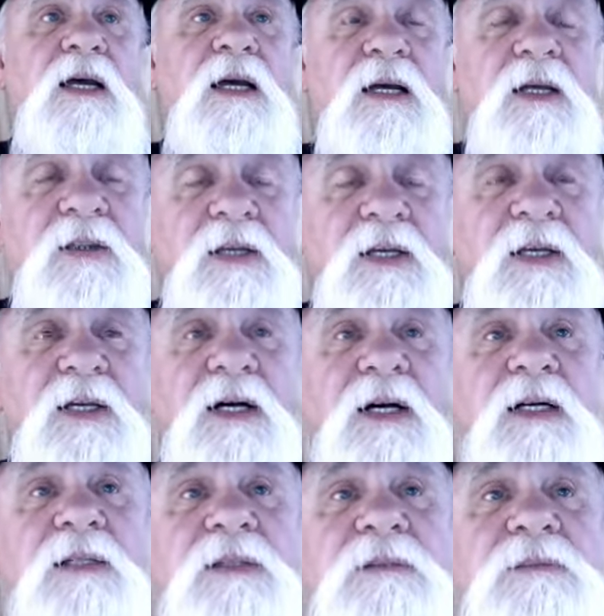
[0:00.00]
the
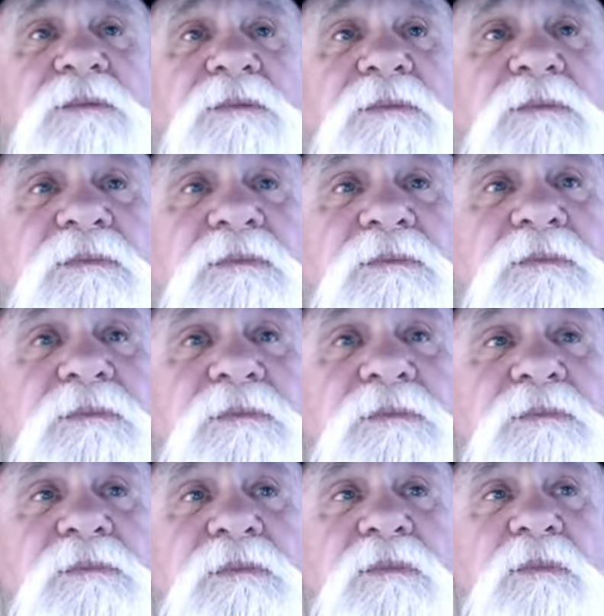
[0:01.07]
uh,
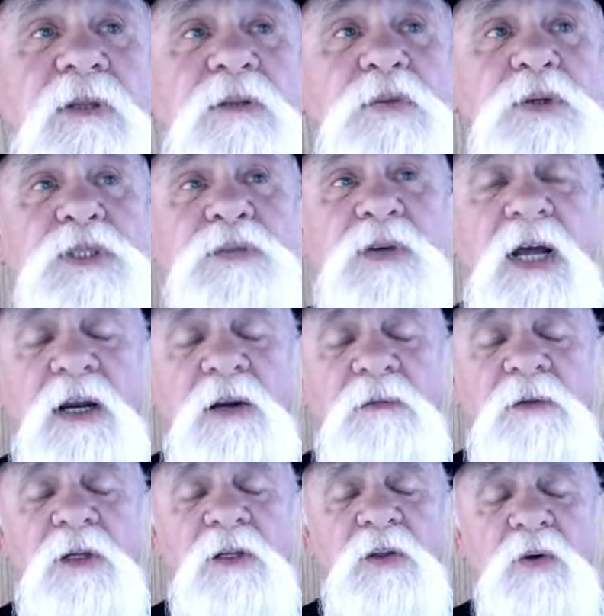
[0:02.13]
the foots have kind
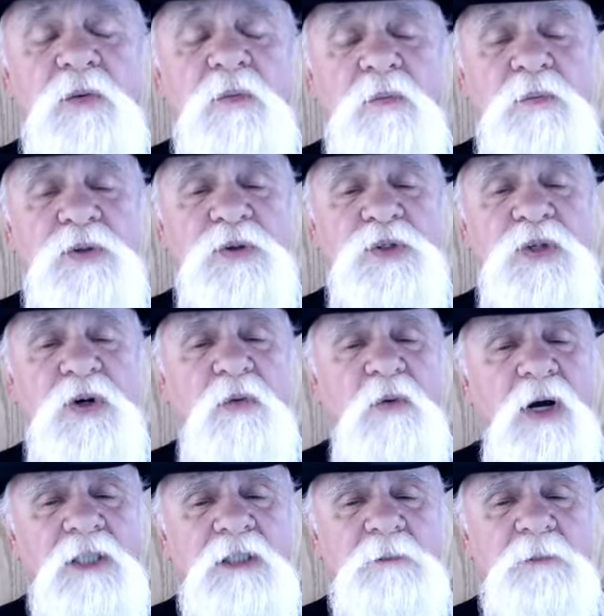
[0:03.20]
of they're they're still
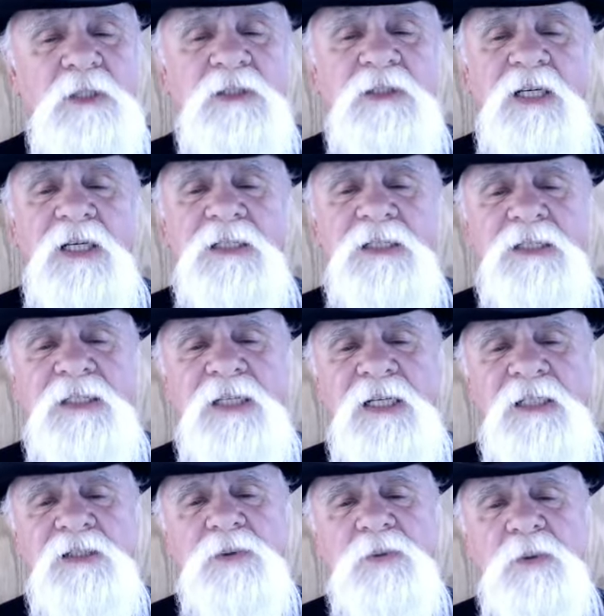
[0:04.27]
watching, but it's not as intent
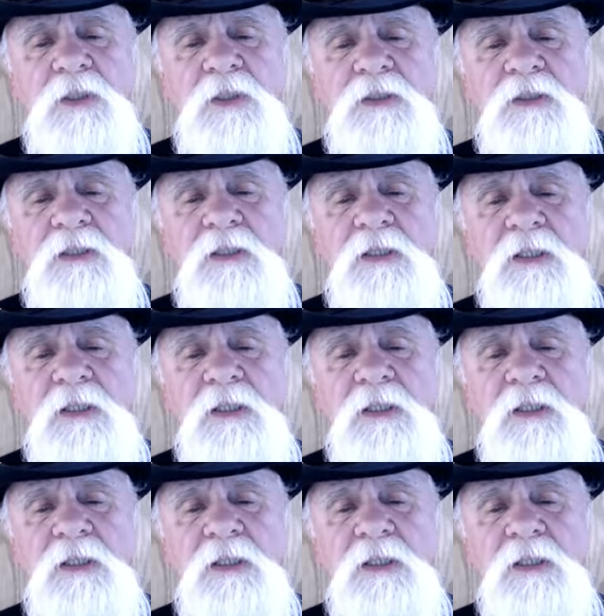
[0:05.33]
as it was.